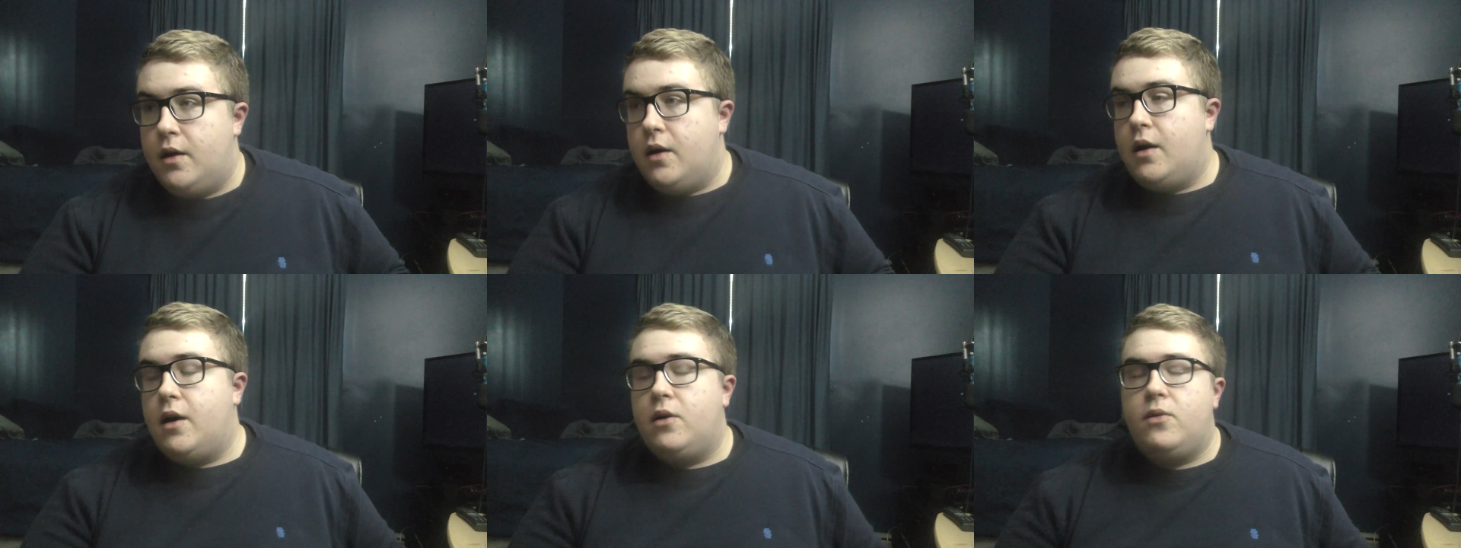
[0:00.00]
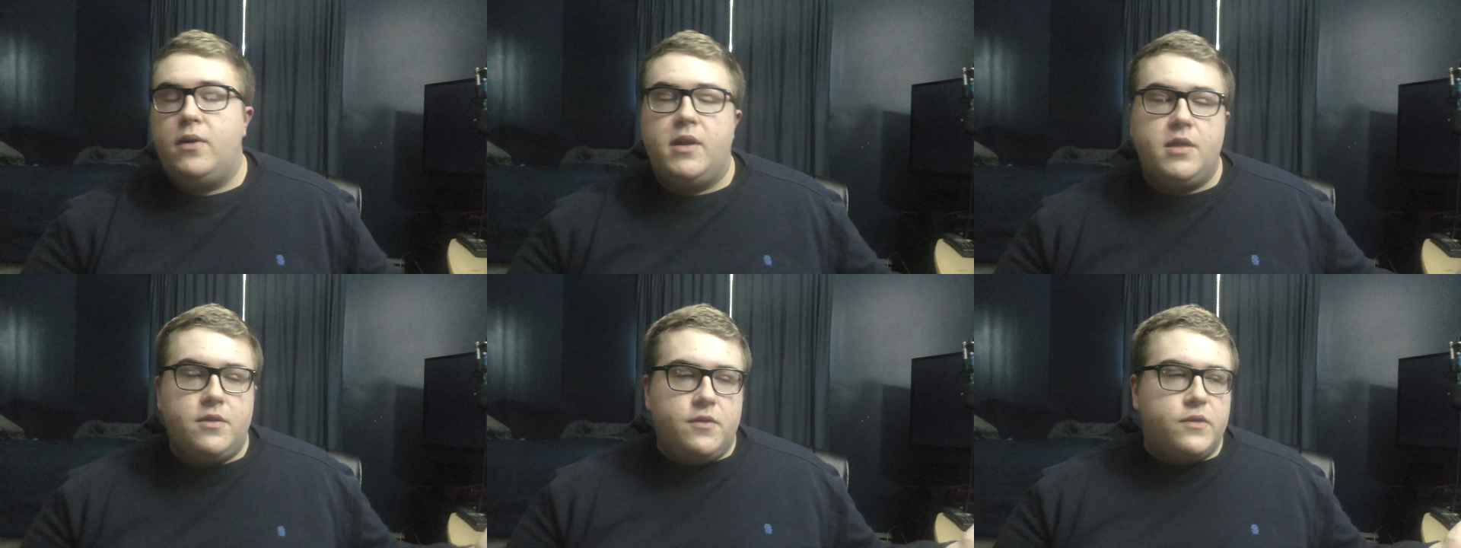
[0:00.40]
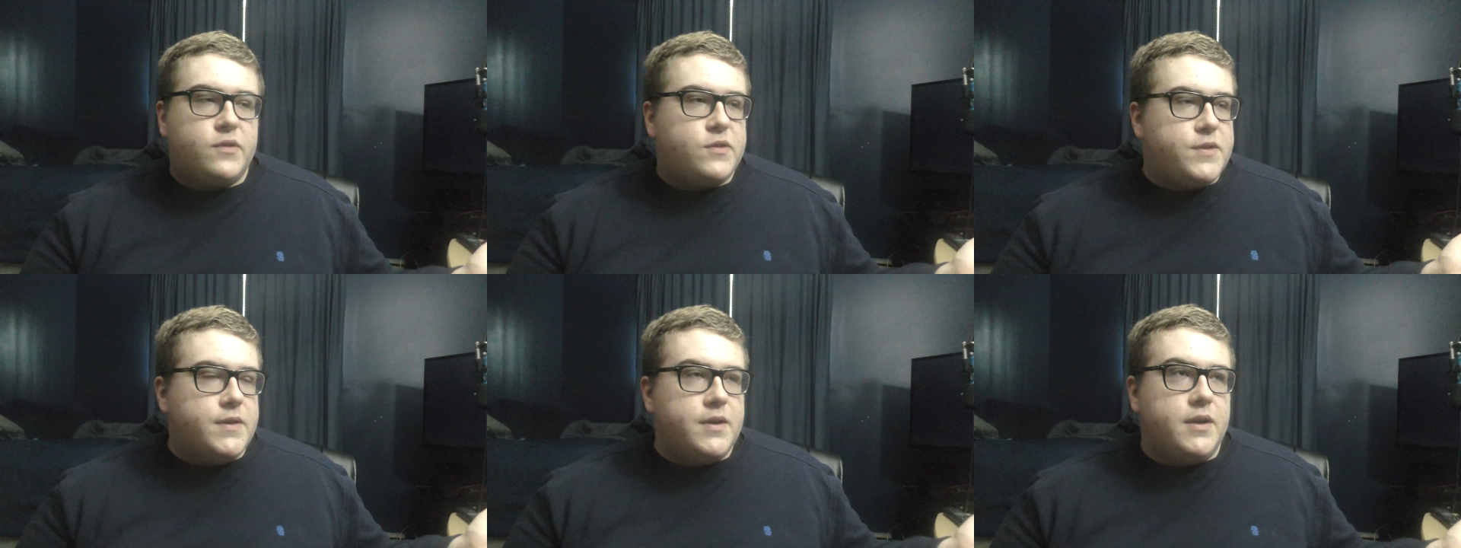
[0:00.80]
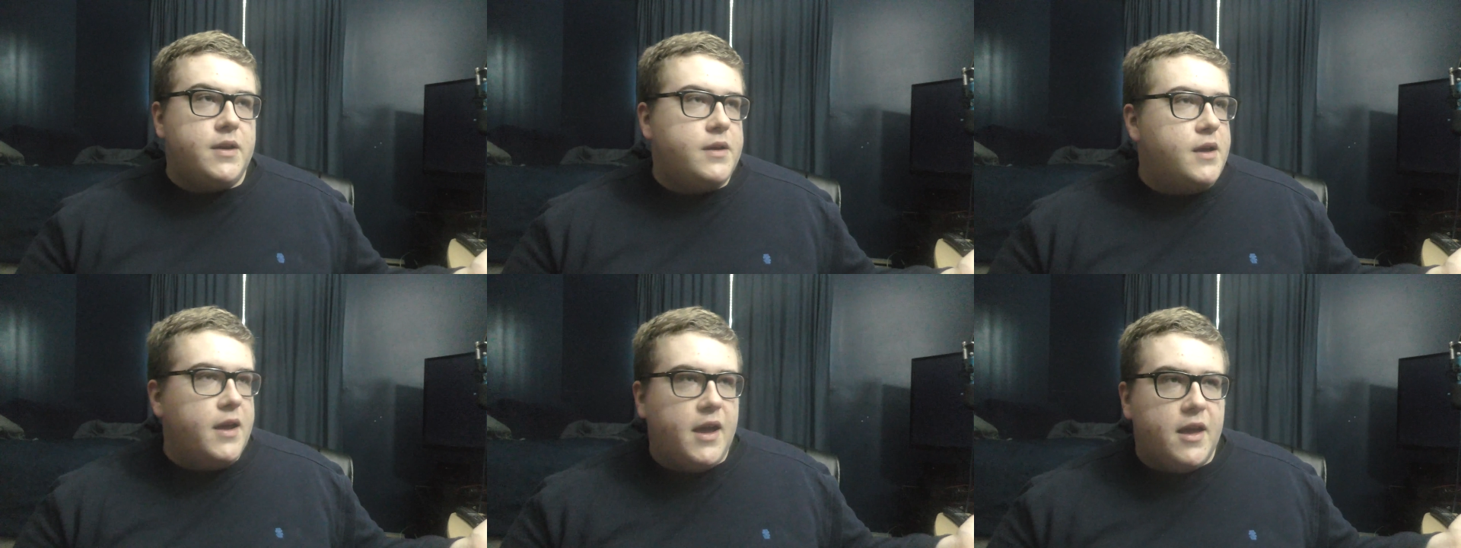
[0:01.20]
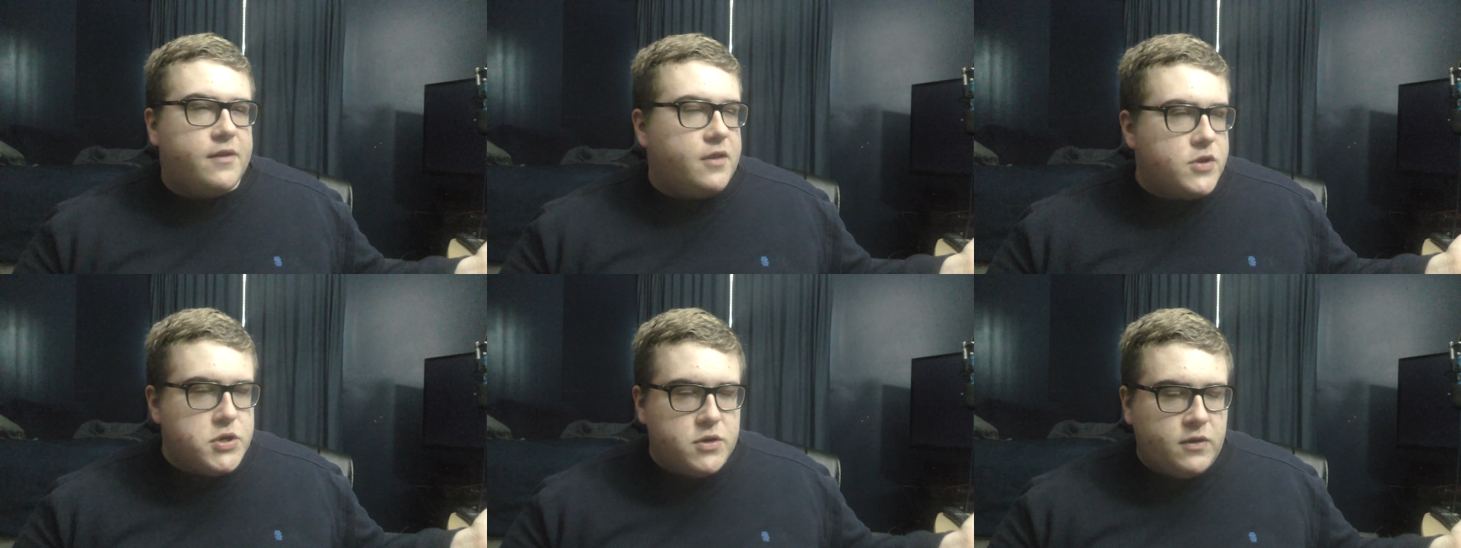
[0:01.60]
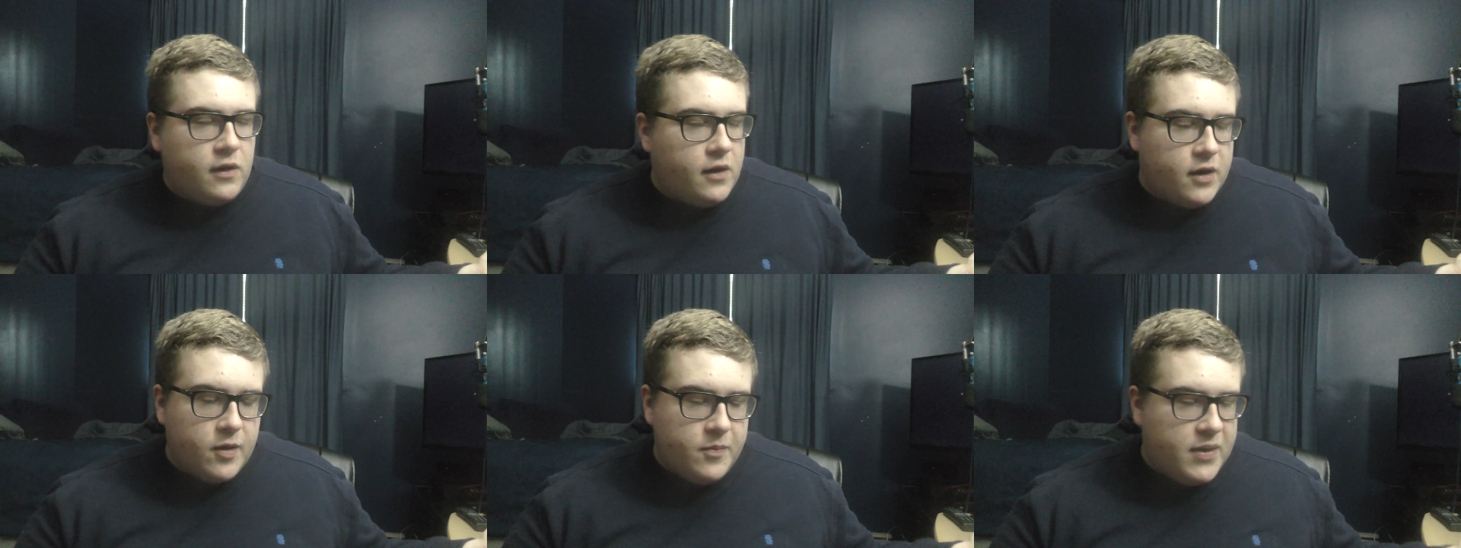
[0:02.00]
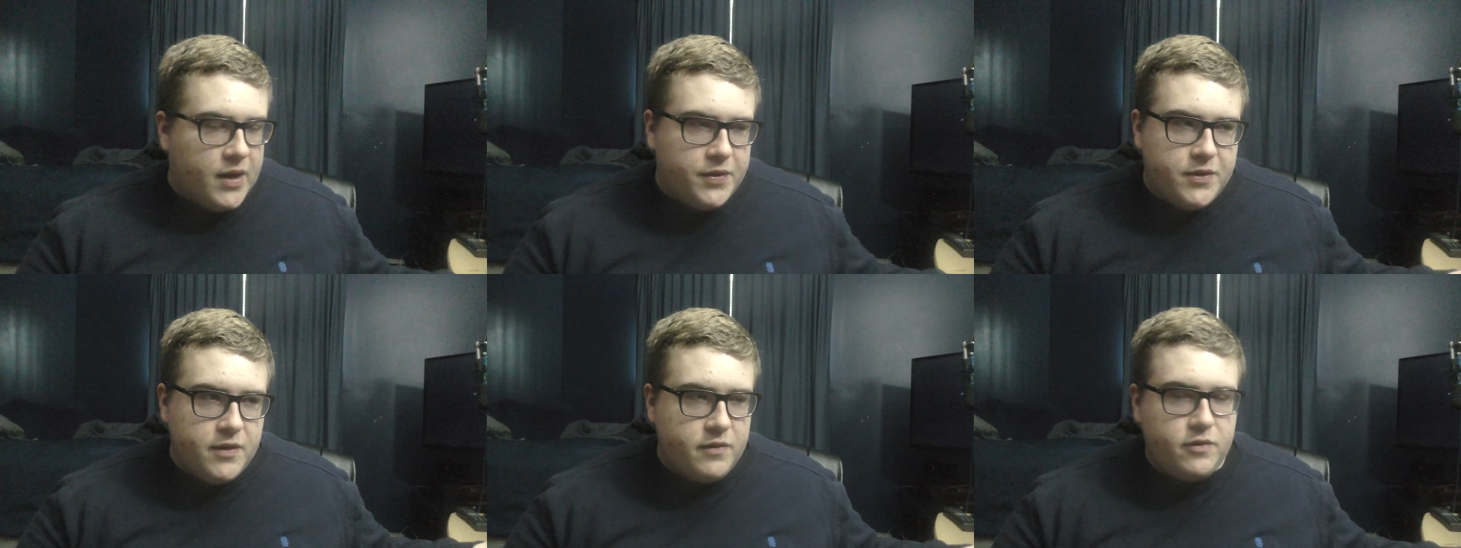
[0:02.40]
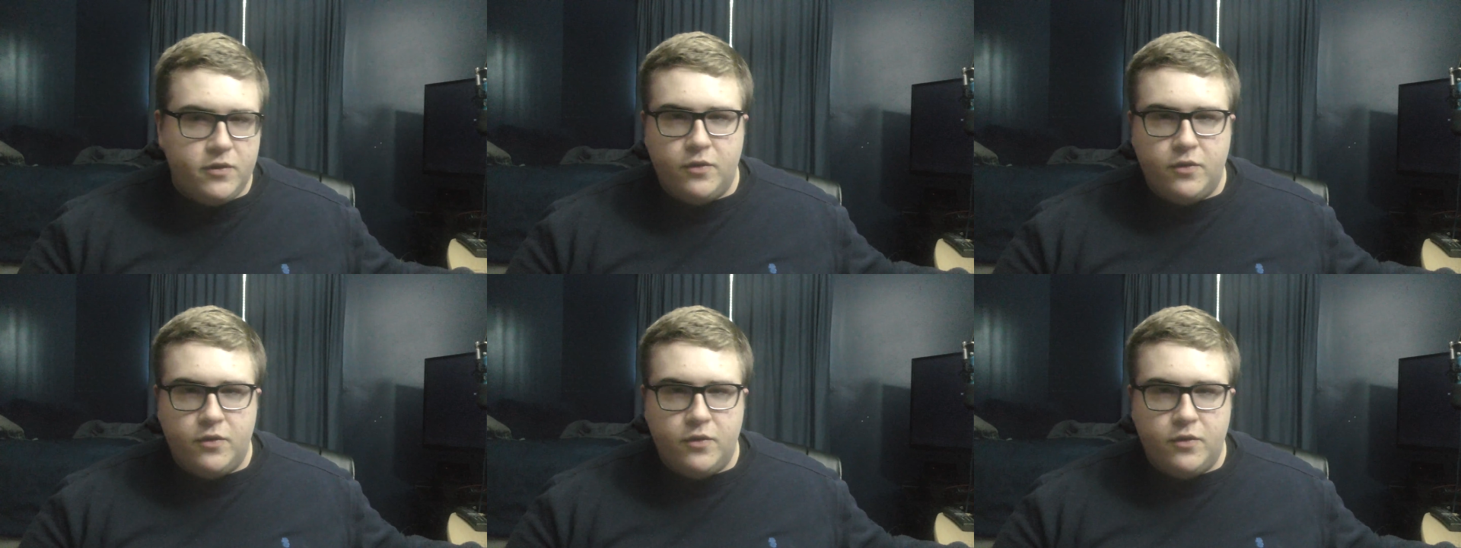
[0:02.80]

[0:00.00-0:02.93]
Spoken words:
Oh, and I guess I should talk about this,